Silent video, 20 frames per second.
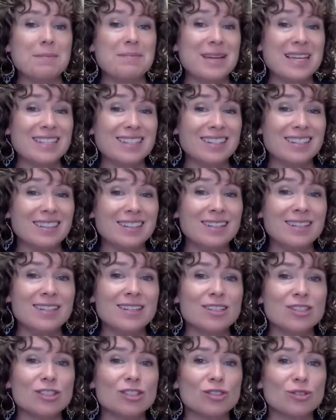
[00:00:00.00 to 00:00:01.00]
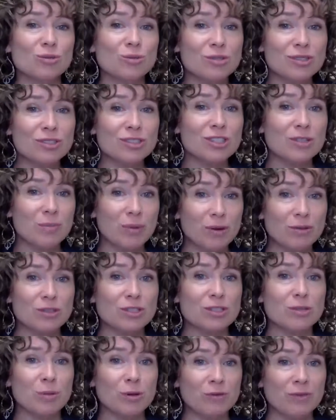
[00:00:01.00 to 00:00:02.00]
Basically, schools are
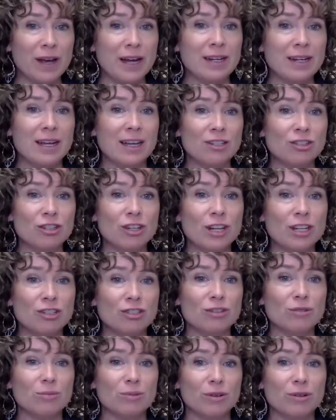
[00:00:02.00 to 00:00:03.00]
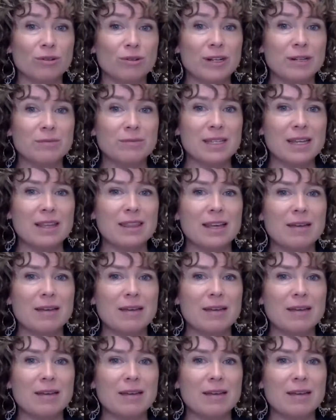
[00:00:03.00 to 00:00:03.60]
supposed to provide educational programs